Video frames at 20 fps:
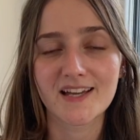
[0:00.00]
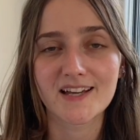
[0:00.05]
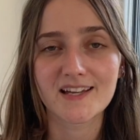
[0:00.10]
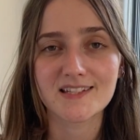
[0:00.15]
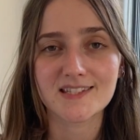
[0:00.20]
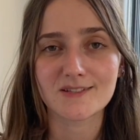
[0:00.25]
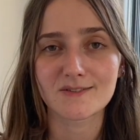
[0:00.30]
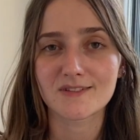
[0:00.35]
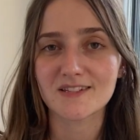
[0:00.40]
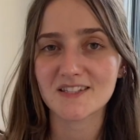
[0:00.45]

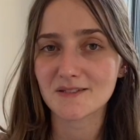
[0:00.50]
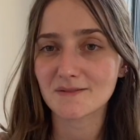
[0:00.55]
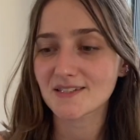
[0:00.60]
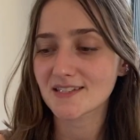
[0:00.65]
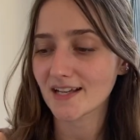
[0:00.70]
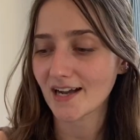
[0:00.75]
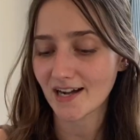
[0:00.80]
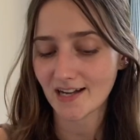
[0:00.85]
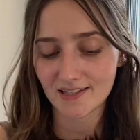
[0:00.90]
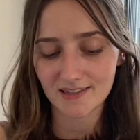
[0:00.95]
So this is
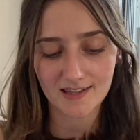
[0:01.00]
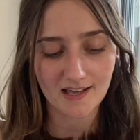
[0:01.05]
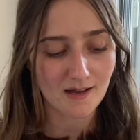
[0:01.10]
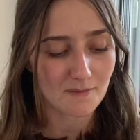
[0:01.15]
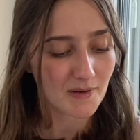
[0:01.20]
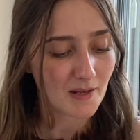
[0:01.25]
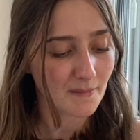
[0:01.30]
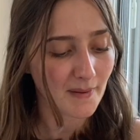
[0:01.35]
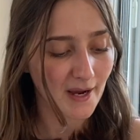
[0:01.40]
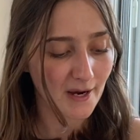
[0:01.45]
yarn that
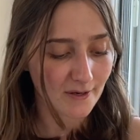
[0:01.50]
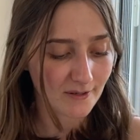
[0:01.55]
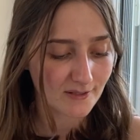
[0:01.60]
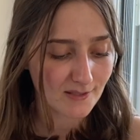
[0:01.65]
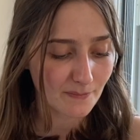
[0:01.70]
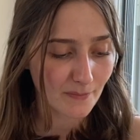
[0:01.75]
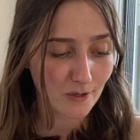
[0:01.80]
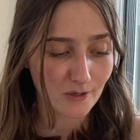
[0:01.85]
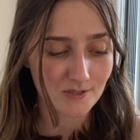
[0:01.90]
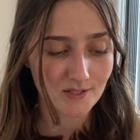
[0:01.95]
my parents
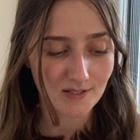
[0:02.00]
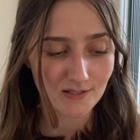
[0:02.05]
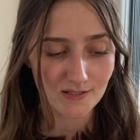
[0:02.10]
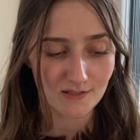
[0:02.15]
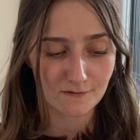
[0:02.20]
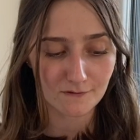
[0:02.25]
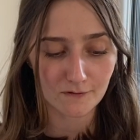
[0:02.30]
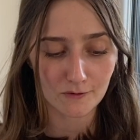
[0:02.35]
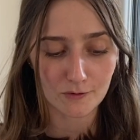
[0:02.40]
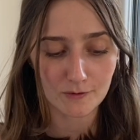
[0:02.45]
purchased
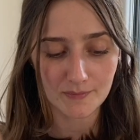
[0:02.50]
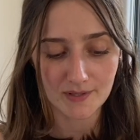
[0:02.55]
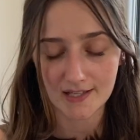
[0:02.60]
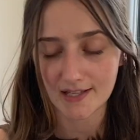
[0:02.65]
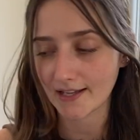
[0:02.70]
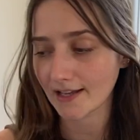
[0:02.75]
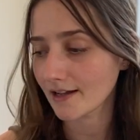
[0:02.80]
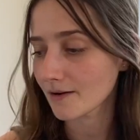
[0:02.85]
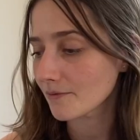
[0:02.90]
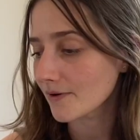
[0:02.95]
for
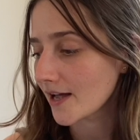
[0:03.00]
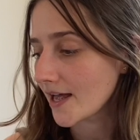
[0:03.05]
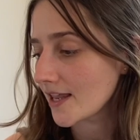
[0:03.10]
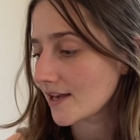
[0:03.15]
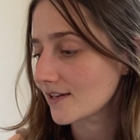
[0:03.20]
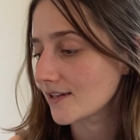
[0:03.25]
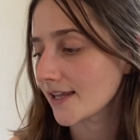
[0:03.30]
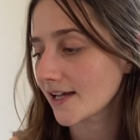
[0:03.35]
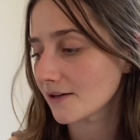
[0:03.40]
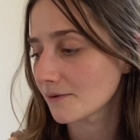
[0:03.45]
me
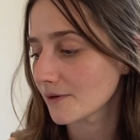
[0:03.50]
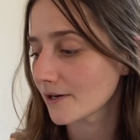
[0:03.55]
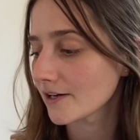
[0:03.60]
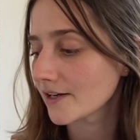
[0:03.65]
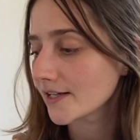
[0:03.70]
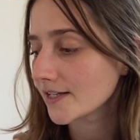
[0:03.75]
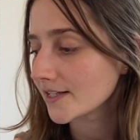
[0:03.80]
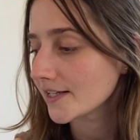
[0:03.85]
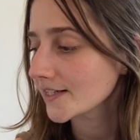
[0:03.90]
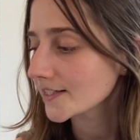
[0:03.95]
when they were
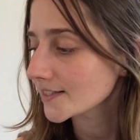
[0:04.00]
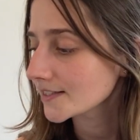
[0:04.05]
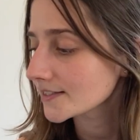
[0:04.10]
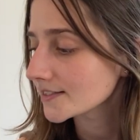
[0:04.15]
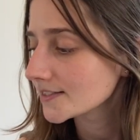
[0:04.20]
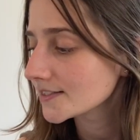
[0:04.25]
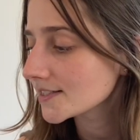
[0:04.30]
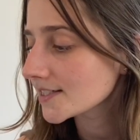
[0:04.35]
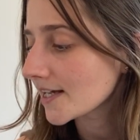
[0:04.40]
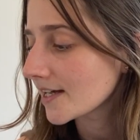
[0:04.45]
in
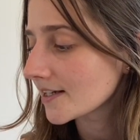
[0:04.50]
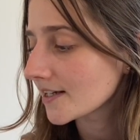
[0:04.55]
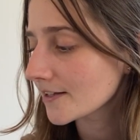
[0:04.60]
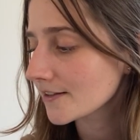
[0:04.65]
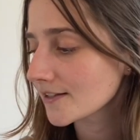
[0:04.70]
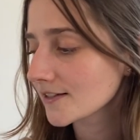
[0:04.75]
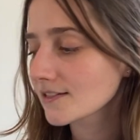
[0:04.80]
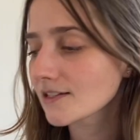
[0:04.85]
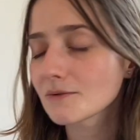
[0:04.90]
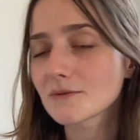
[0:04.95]
England, and I
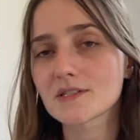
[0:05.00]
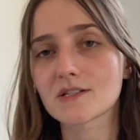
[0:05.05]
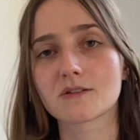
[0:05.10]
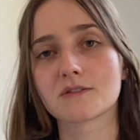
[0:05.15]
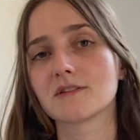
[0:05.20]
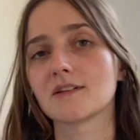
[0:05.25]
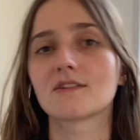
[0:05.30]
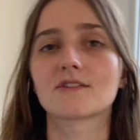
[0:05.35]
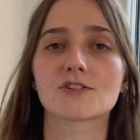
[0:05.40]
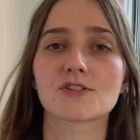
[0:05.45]
think there was
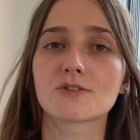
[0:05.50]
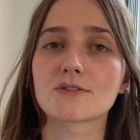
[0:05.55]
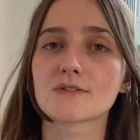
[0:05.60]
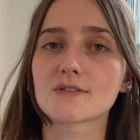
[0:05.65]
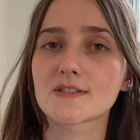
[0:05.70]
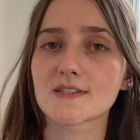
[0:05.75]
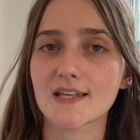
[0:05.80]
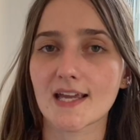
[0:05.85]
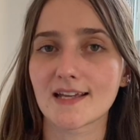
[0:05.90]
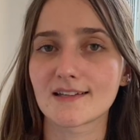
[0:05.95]
only the 2
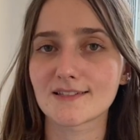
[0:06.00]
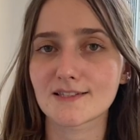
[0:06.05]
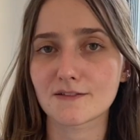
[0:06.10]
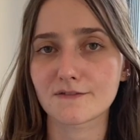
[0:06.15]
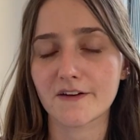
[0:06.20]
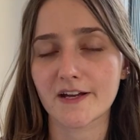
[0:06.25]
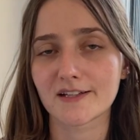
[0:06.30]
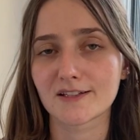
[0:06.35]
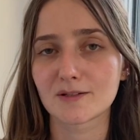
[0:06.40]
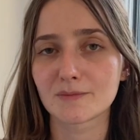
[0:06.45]
skeins
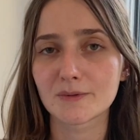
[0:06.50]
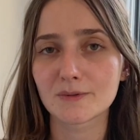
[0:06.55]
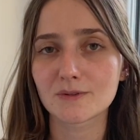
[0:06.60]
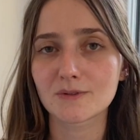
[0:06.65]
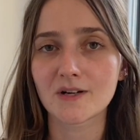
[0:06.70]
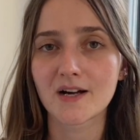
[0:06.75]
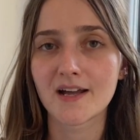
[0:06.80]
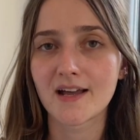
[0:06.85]
available,